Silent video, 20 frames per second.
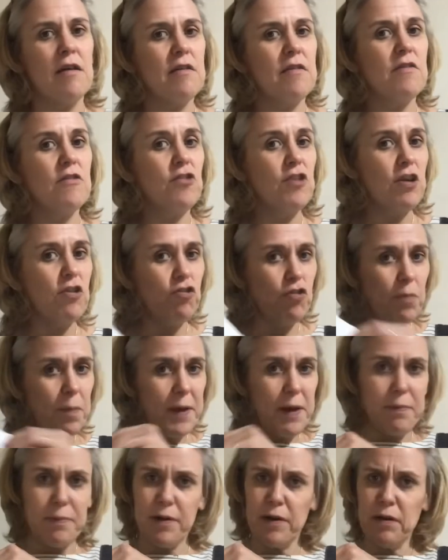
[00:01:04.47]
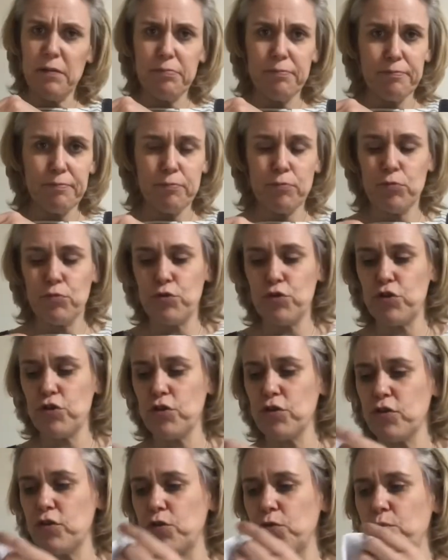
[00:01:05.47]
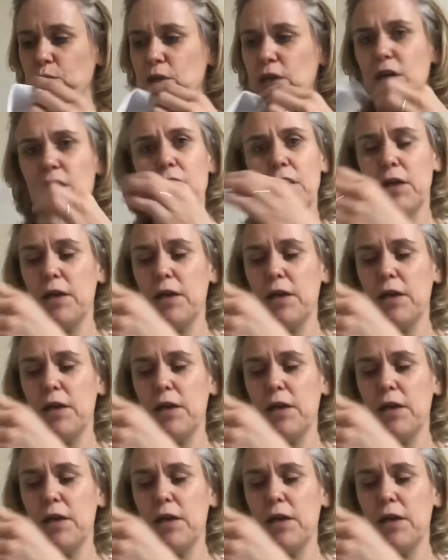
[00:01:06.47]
Tissue paper would also work,